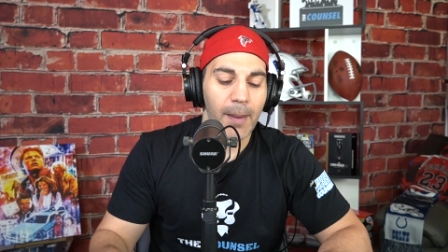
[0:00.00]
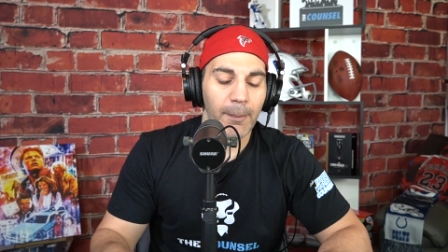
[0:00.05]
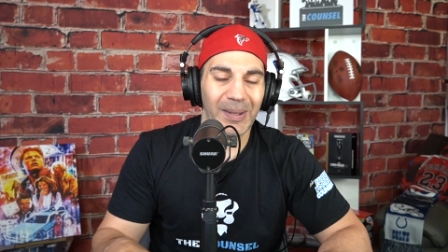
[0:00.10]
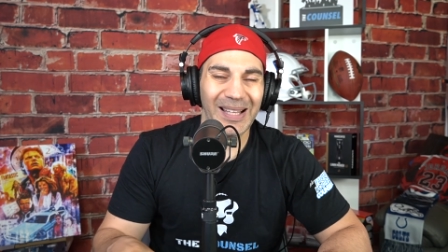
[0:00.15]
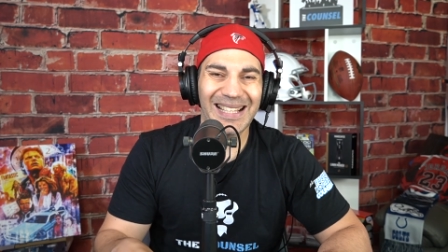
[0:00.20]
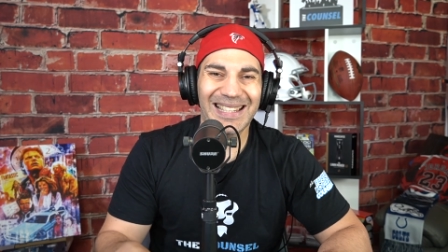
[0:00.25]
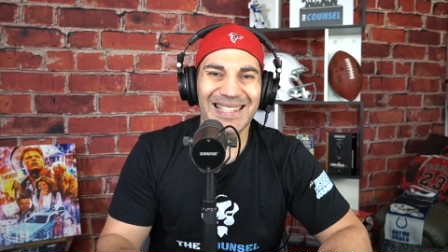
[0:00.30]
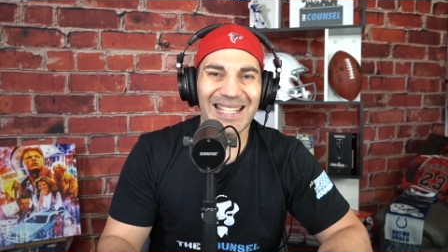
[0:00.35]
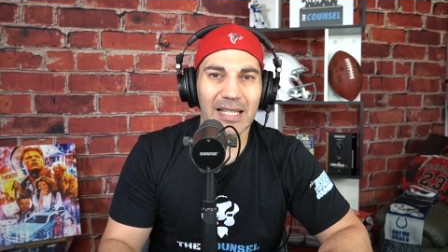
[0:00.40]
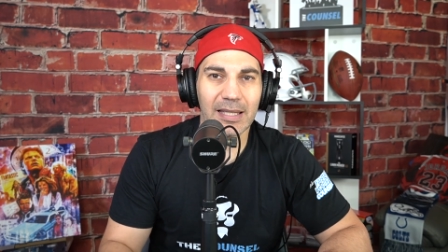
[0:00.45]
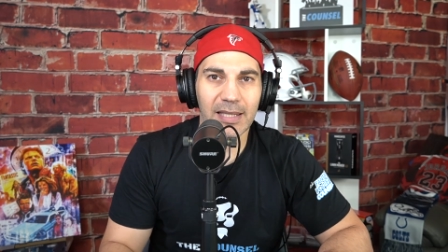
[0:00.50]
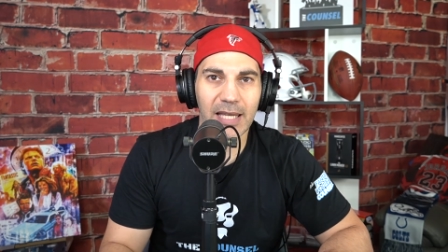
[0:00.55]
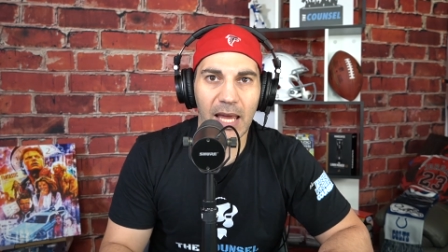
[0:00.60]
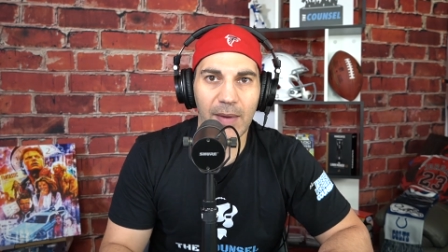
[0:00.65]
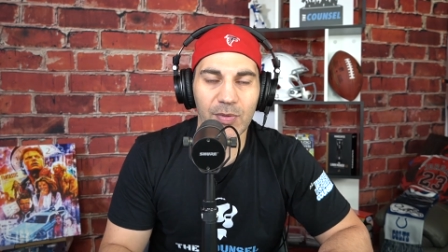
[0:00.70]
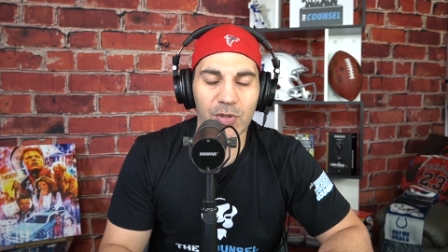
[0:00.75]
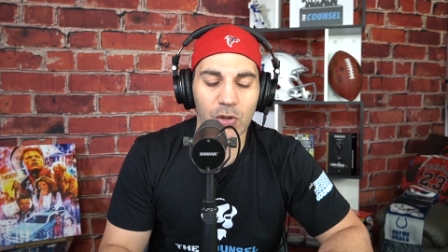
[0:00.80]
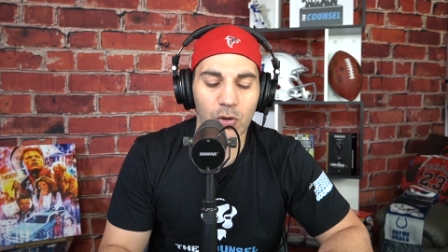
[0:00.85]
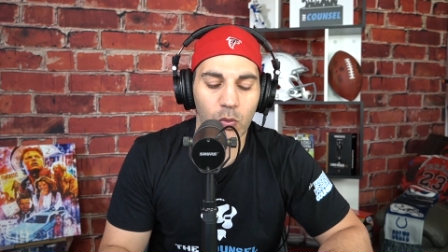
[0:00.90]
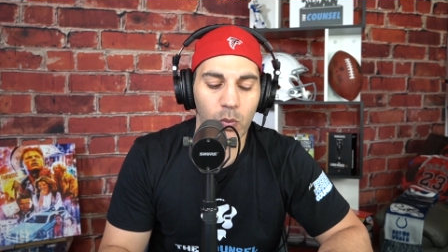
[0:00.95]
Played six
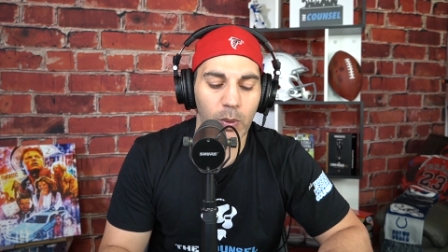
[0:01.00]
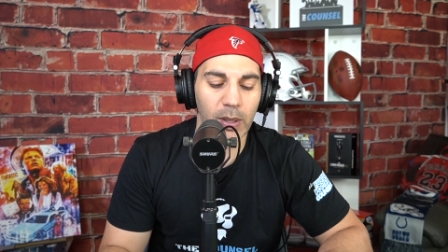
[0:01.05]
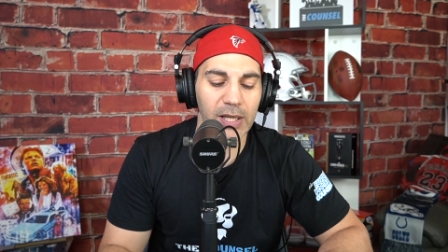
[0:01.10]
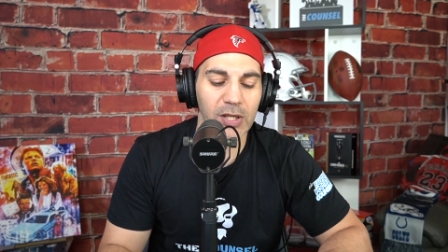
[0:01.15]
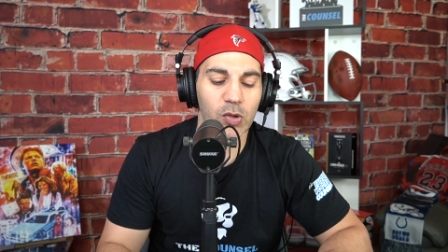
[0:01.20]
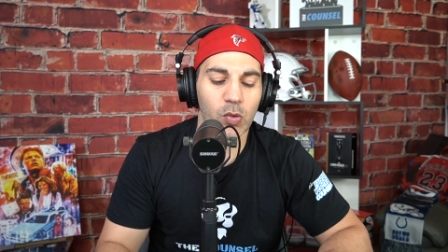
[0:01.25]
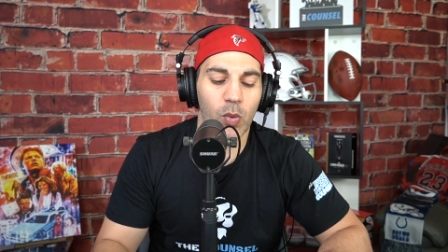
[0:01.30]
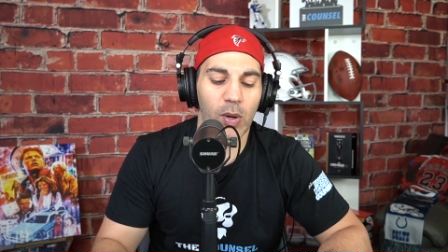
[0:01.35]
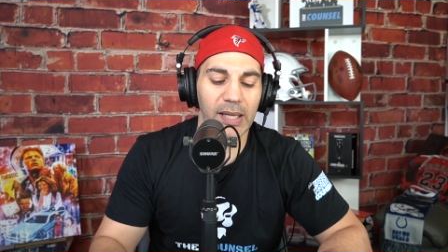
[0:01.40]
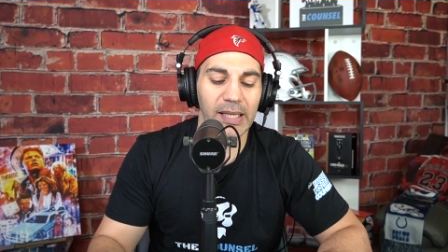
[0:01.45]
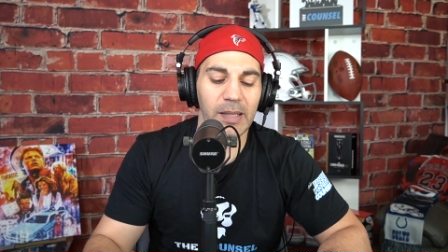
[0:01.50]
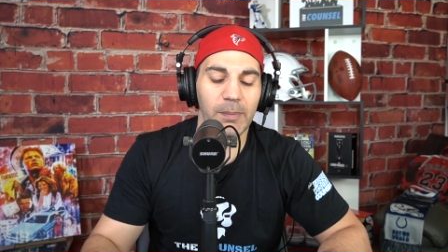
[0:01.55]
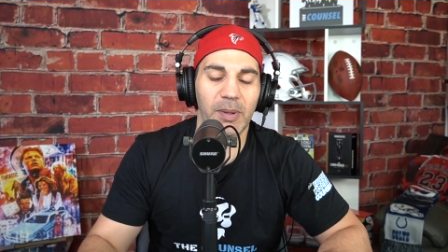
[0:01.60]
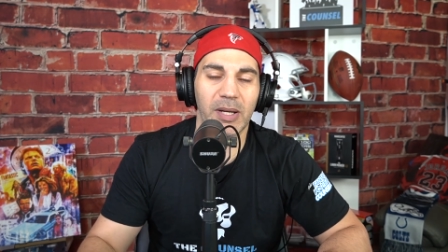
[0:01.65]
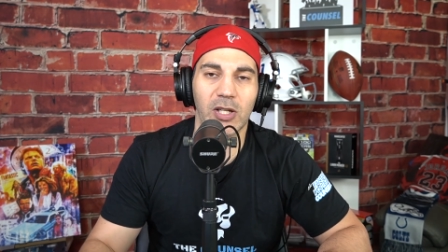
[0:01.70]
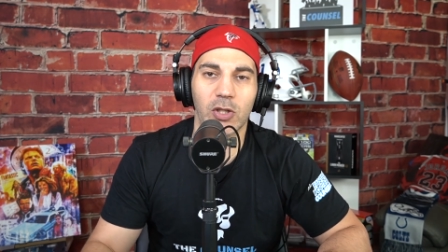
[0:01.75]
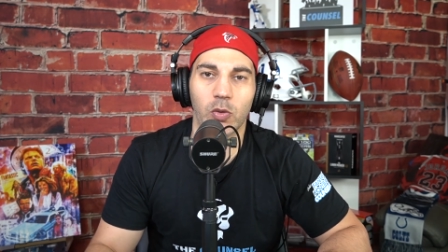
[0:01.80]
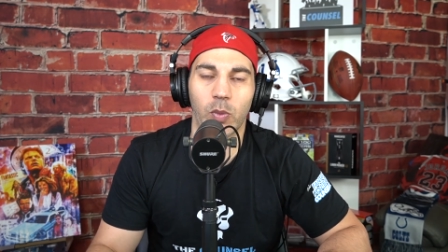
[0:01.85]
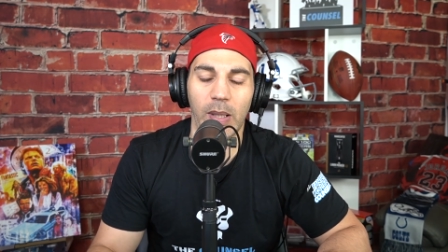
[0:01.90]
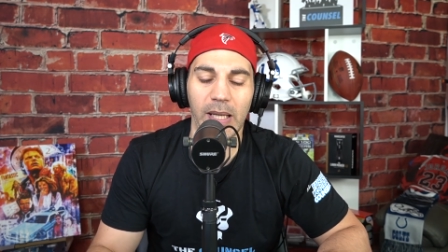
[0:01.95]
games in 2020,
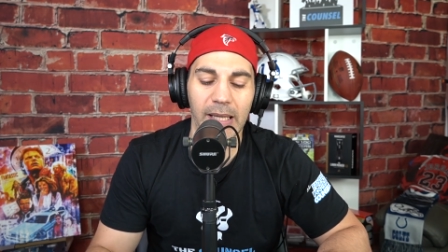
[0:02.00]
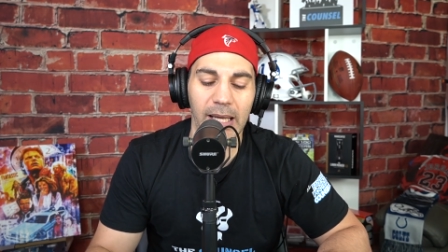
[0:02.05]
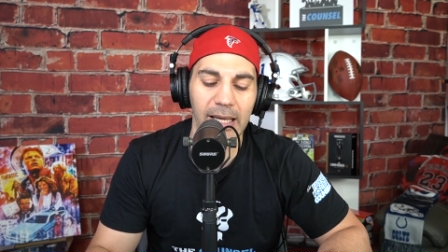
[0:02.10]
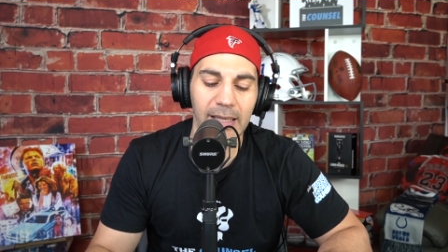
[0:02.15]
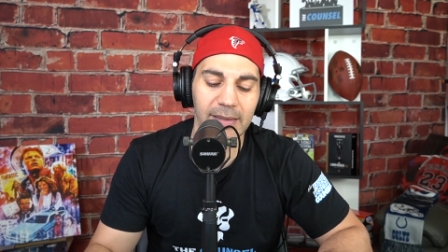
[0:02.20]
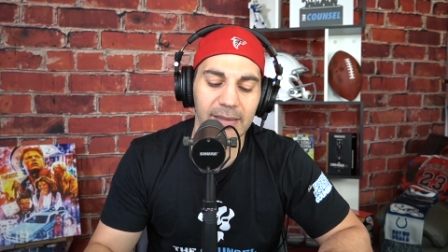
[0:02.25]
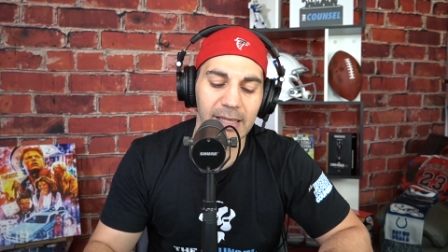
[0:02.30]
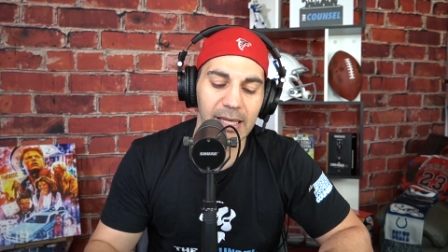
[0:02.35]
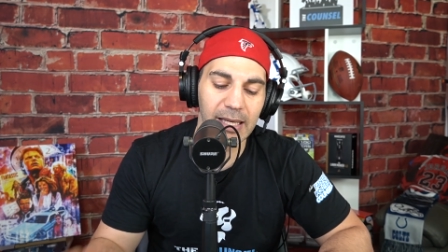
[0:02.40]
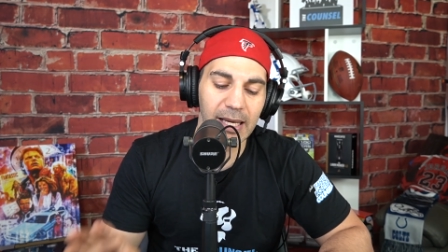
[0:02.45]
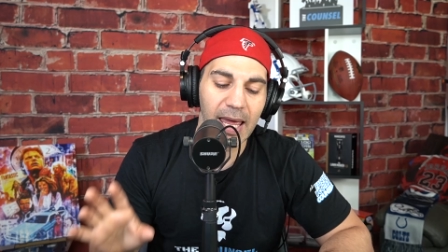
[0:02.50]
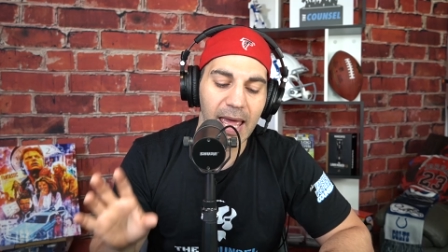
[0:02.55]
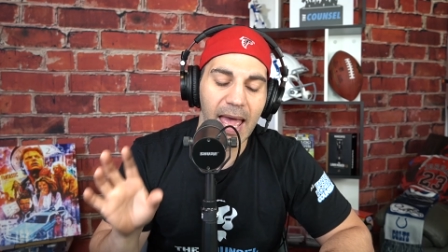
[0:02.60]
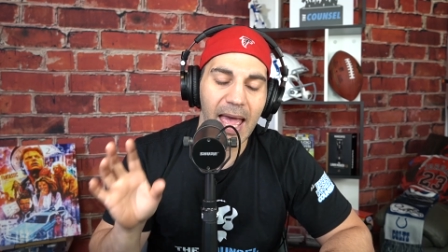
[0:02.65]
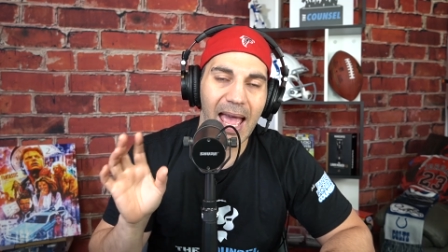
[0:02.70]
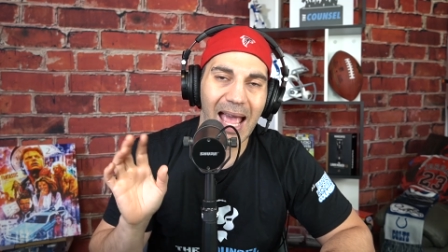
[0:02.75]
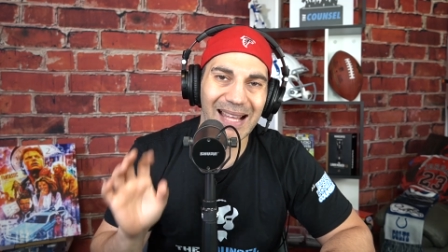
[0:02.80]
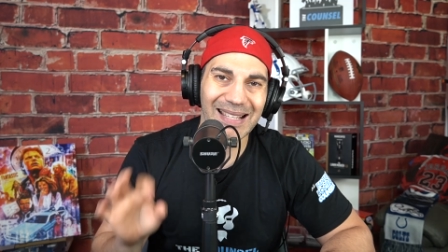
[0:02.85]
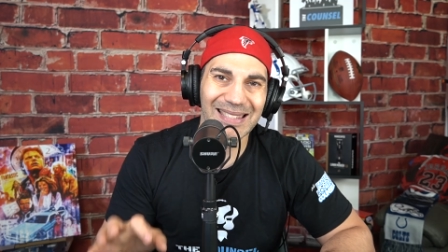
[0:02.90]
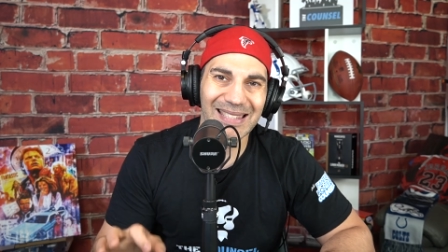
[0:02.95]
but in 2019
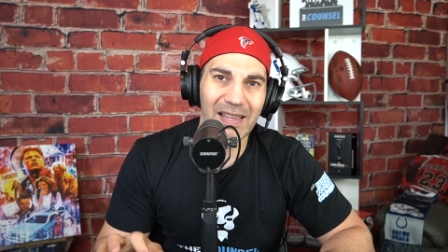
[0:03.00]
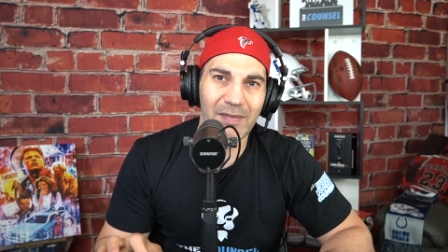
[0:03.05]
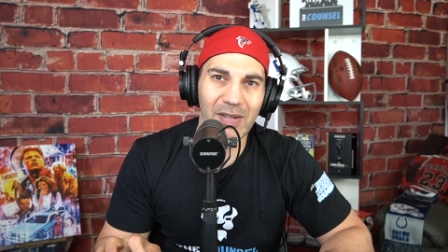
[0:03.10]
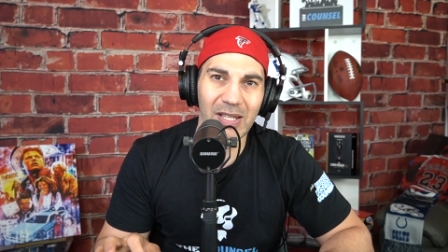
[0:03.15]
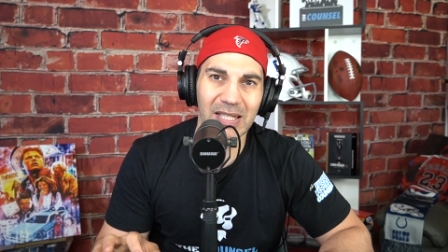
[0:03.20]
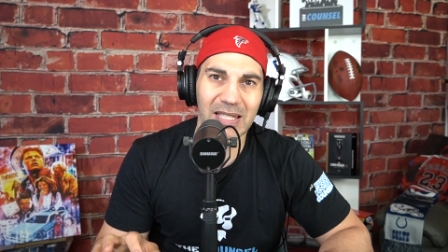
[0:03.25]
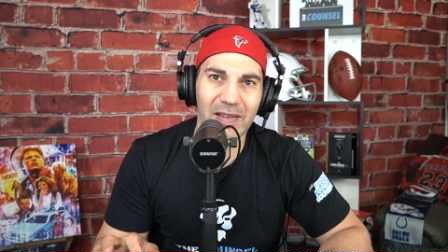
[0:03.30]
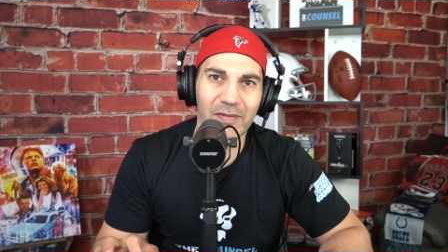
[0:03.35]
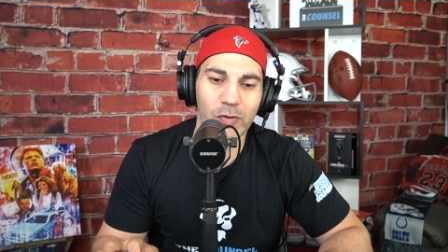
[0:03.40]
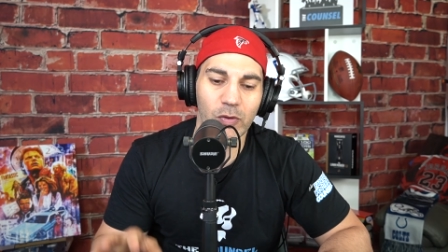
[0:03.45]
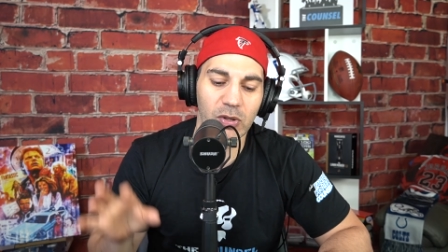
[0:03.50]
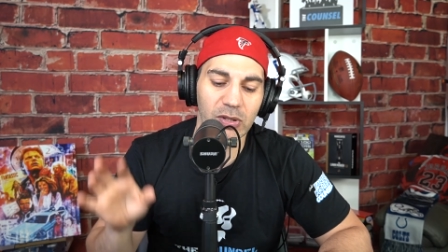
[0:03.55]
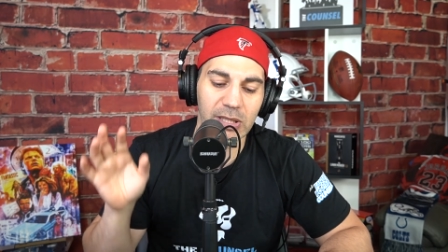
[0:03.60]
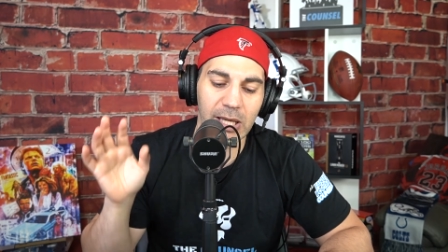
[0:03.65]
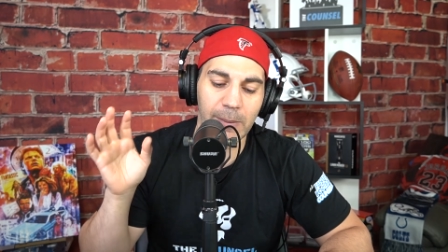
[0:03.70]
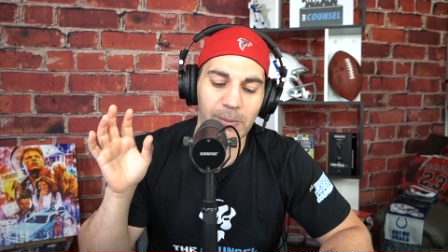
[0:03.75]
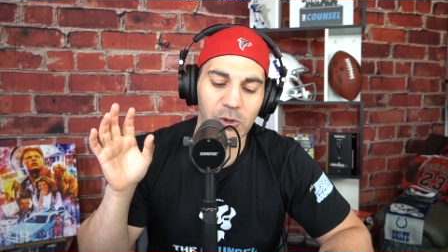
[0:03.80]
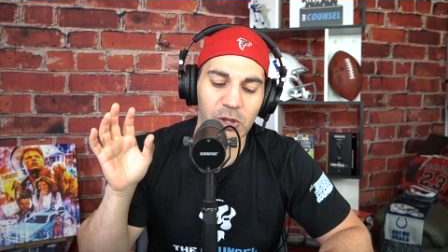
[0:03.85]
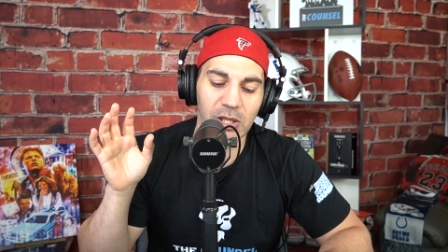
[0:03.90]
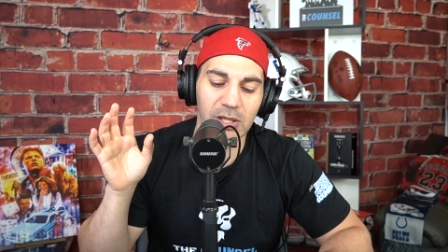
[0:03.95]
had 77
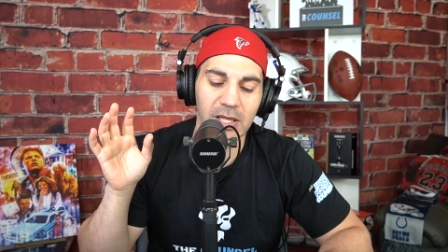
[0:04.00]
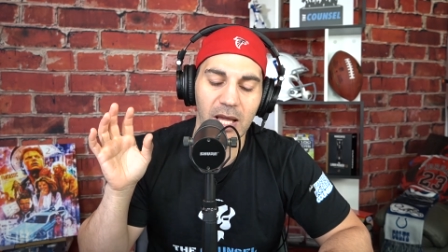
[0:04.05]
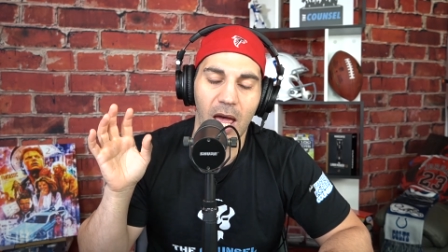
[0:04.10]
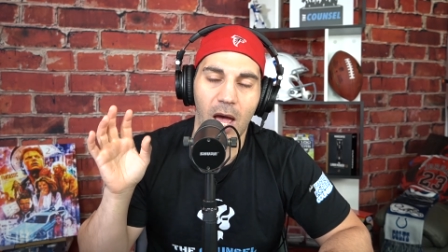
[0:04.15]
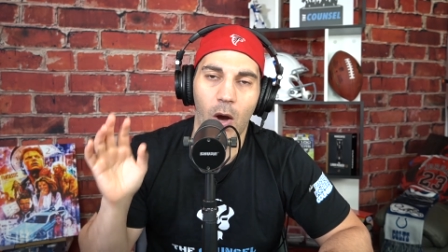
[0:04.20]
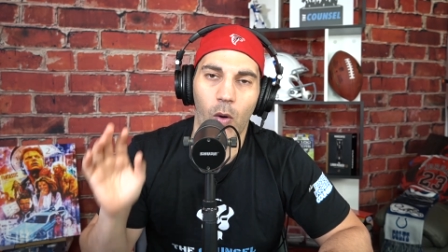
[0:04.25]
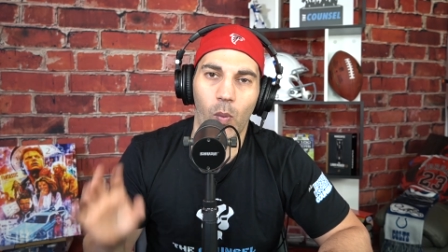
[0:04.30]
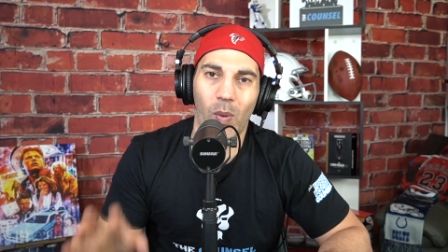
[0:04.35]
receptions,